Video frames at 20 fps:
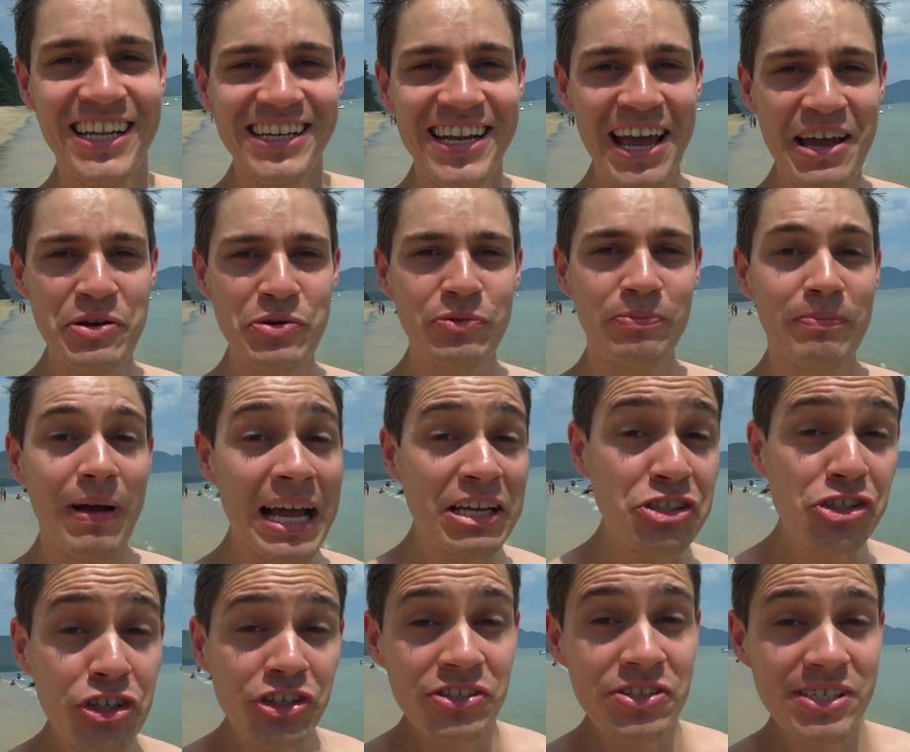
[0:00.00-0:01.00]
Now,
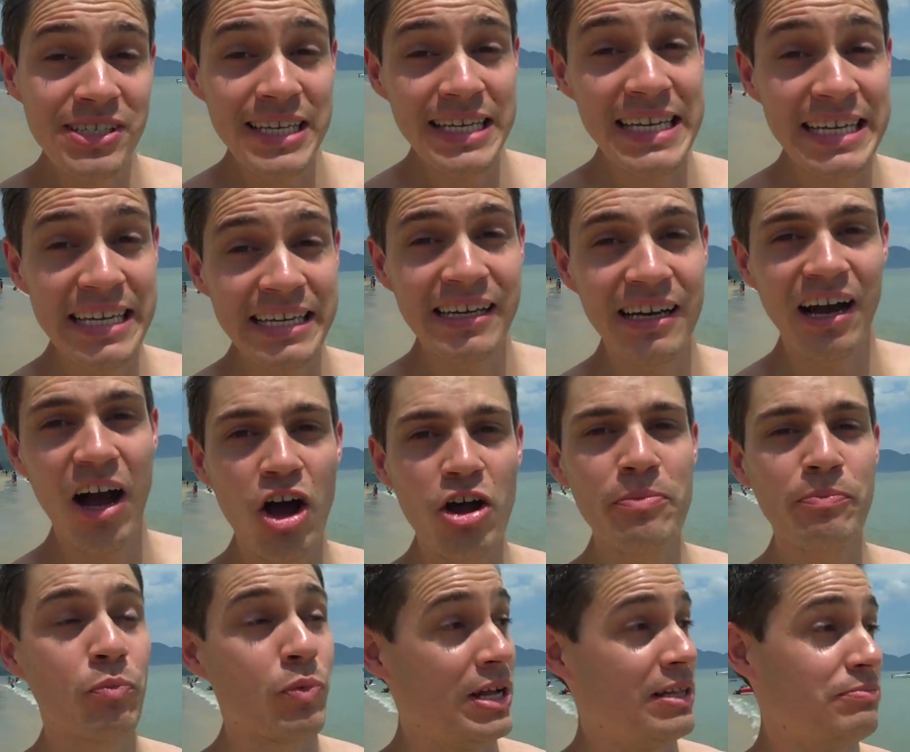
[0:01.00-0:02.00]
as you can see,
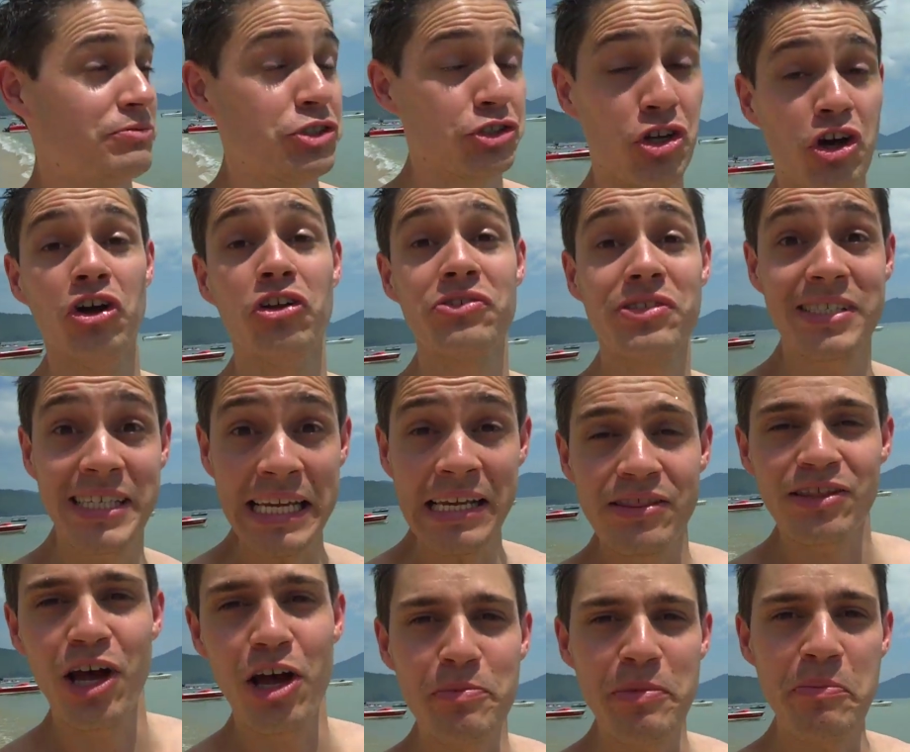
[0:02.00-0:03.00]
I'm, well, you can't see
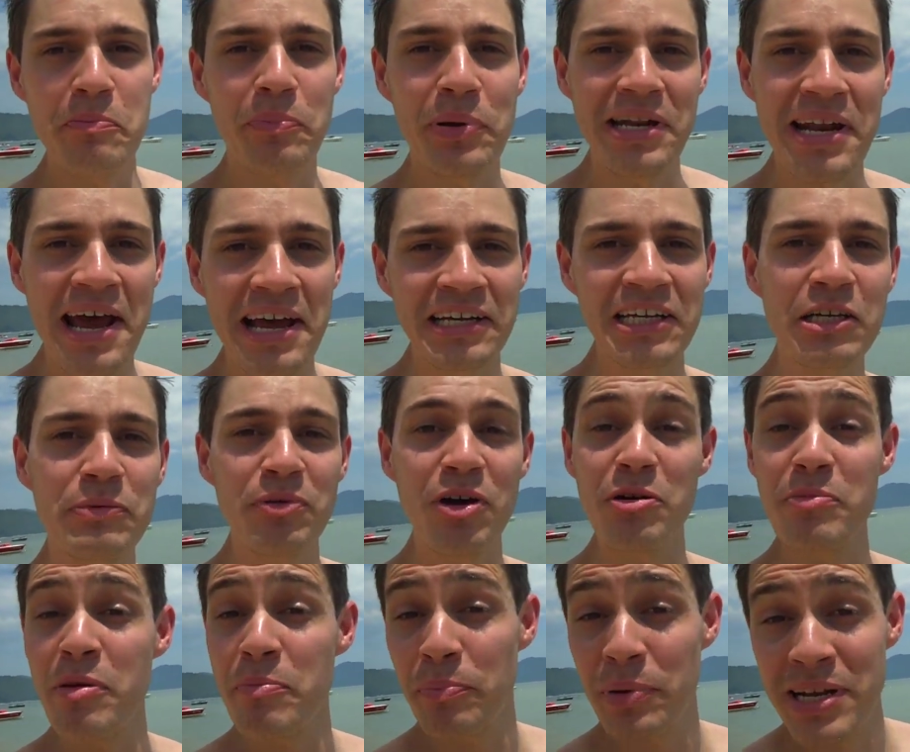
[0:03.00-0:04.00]
that I'm in Penang, but
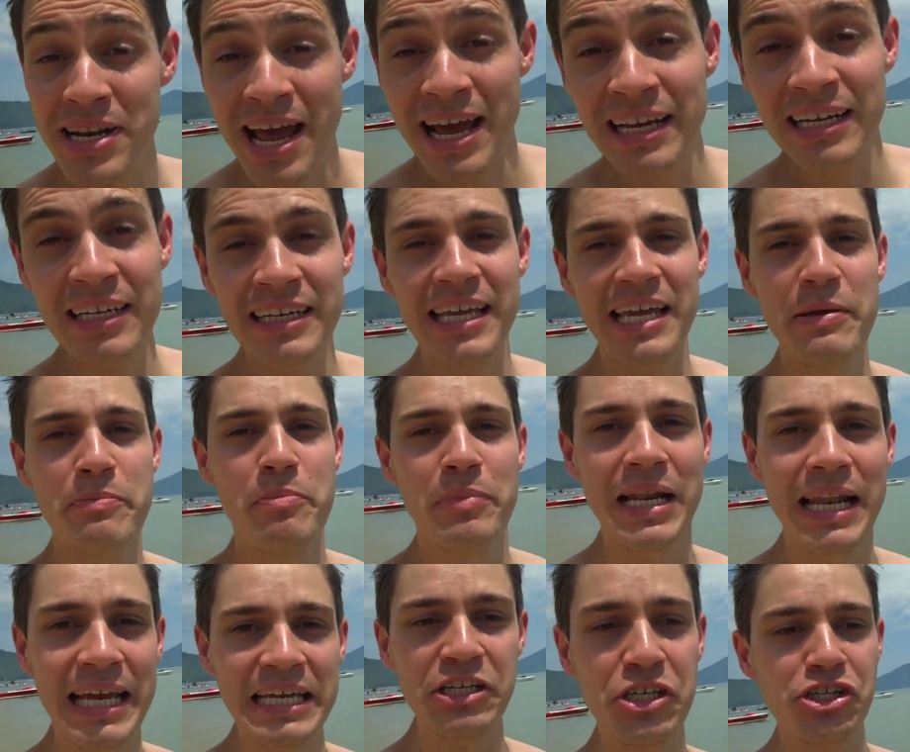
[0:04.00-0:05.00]
I'm in Penang in
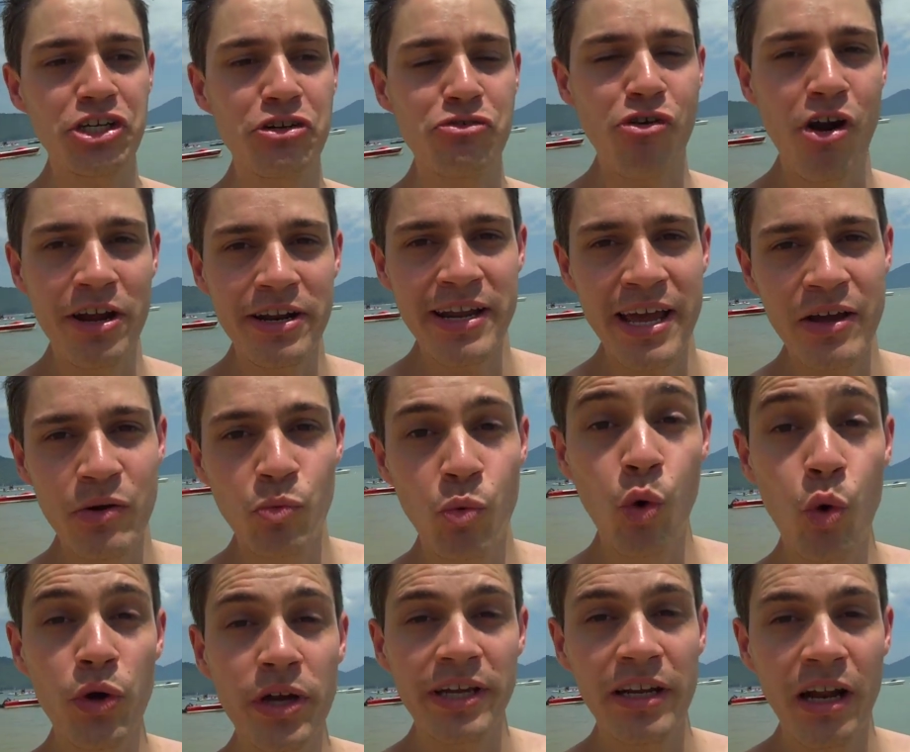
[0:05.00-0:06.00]
Malaysia right now,
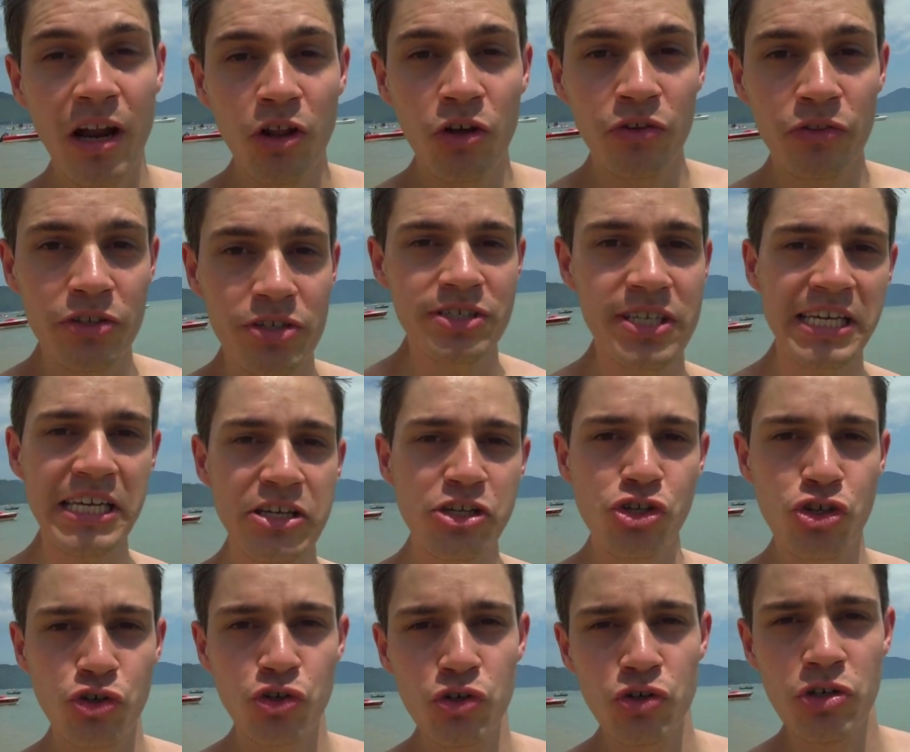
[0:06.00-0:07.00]
walking along the
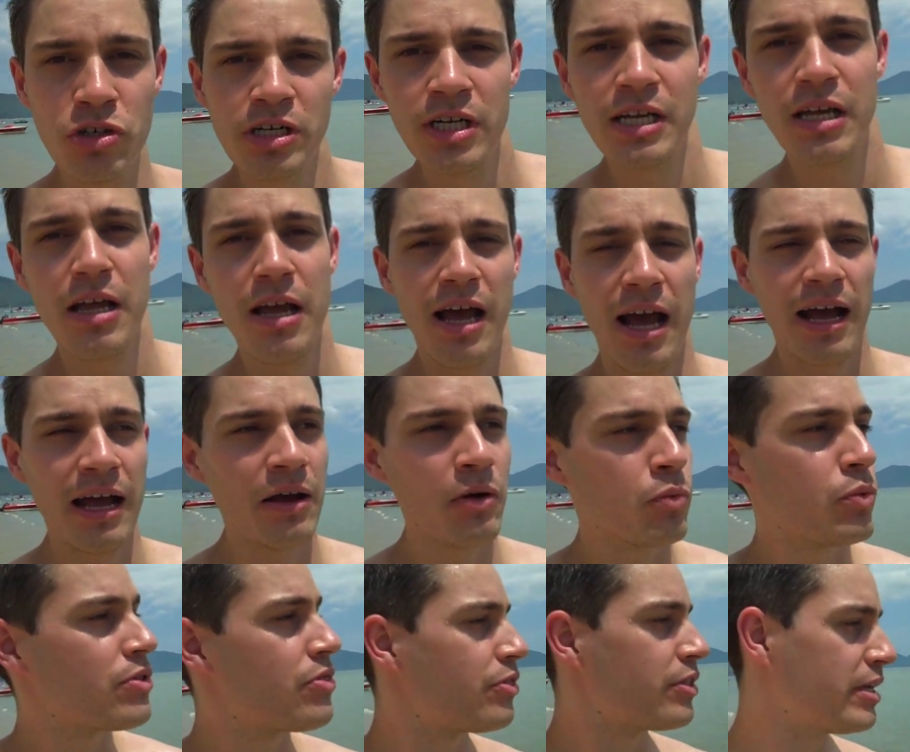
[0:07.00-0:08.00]
seashore uh,
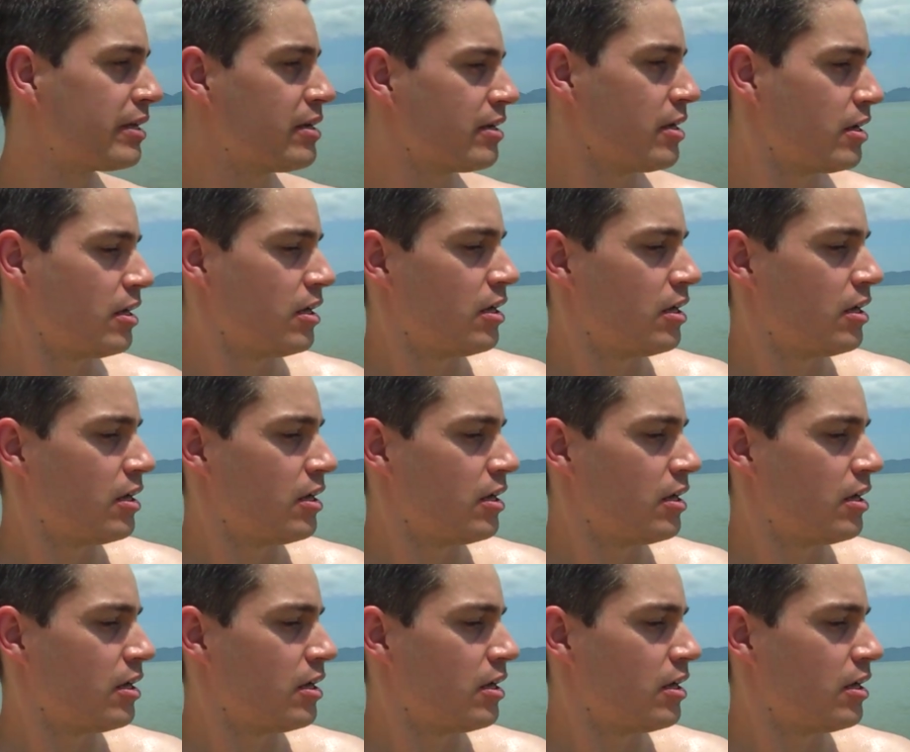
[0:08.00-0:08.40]
with the,